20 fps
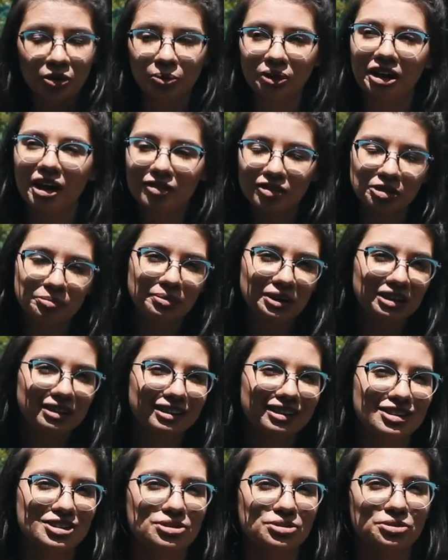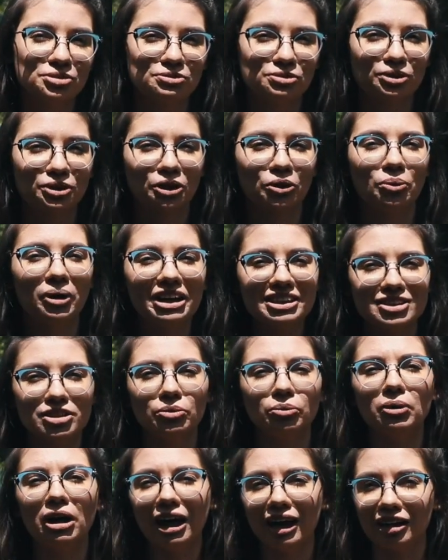We haven't been in a zoo for quite
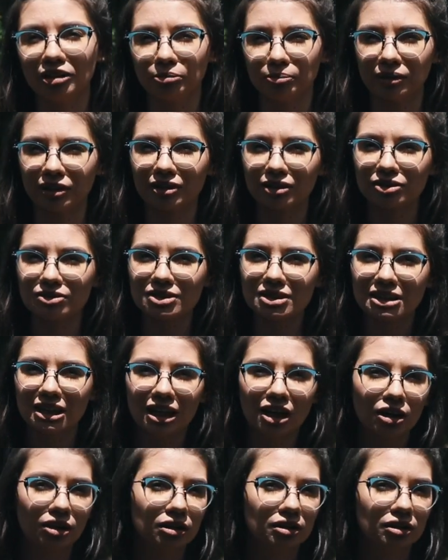a while because